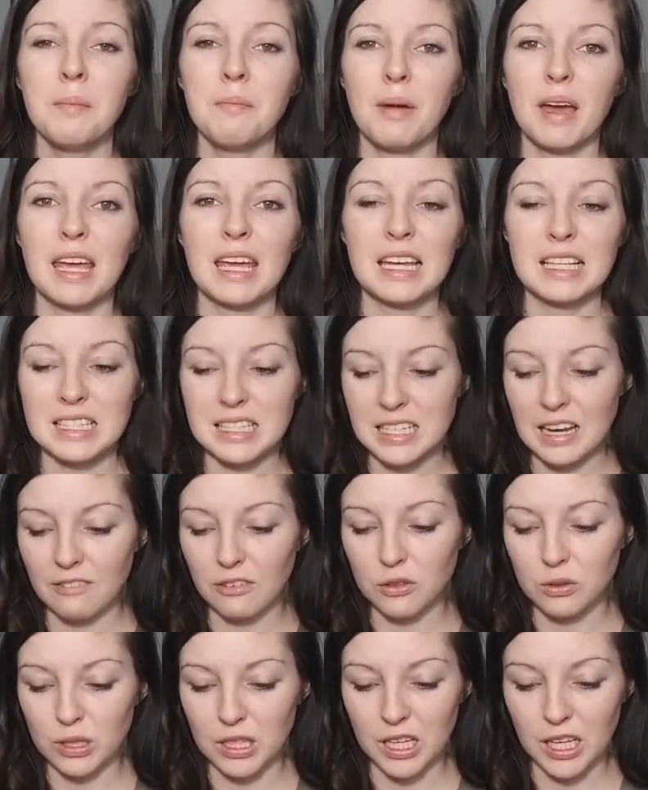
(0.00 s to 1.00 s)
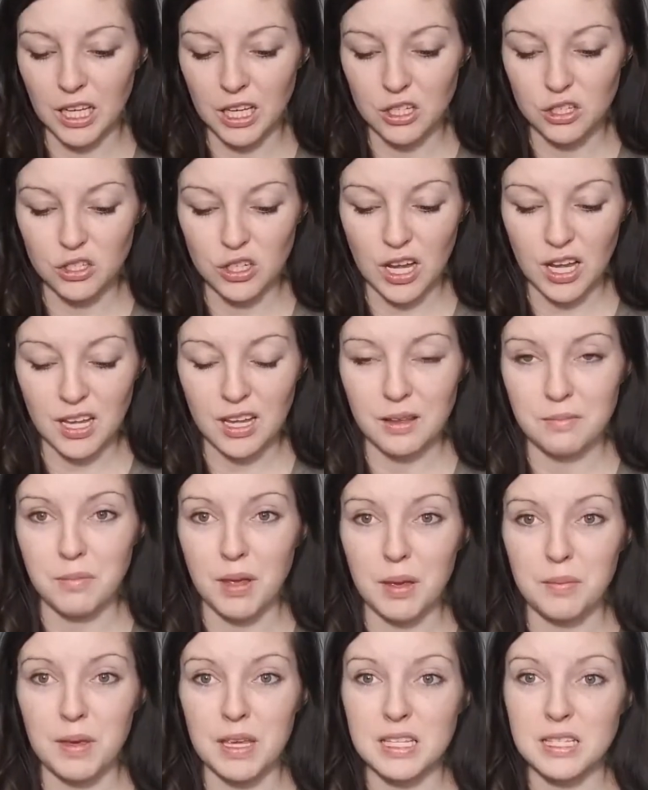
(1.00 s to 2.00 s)
my hands never really get dry, and
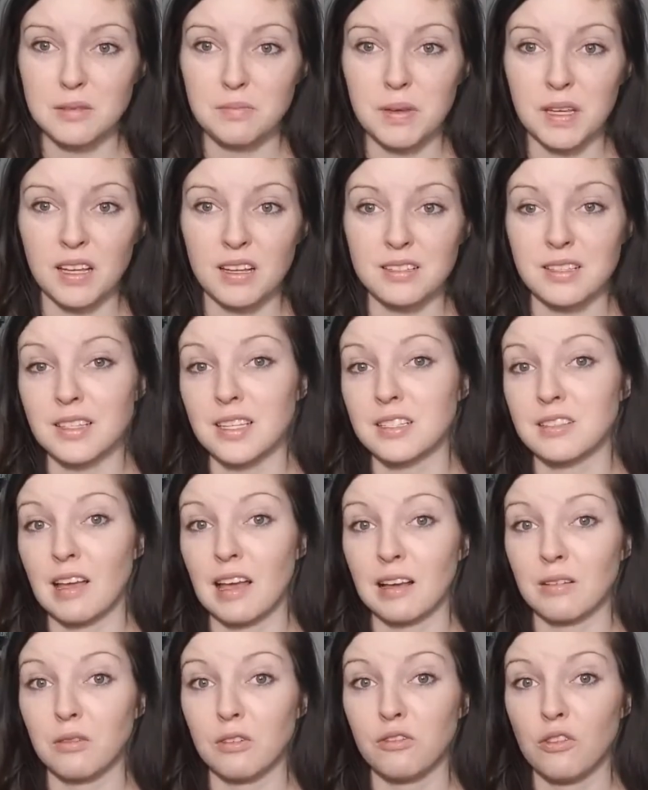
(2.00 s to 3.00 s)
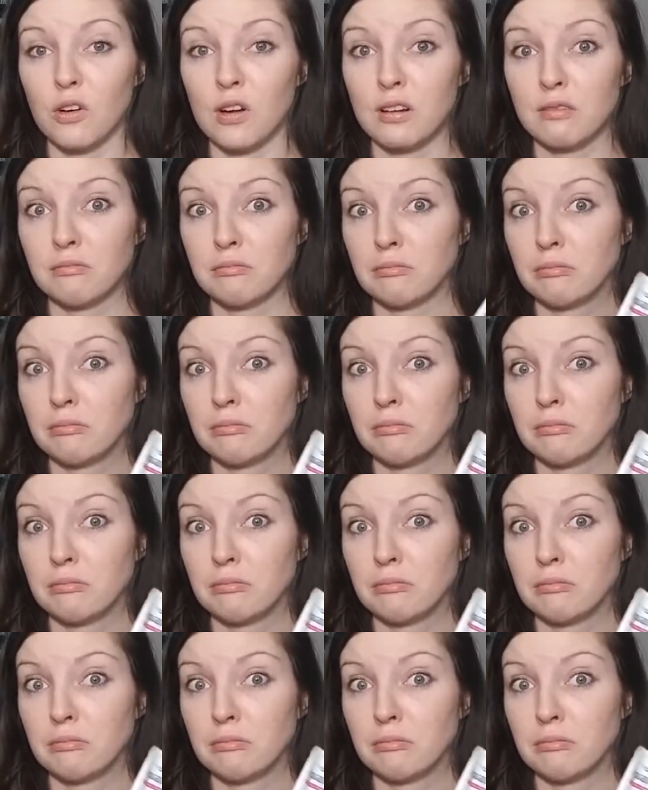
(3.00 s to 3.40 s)
maybe it's because of this Aquaphor.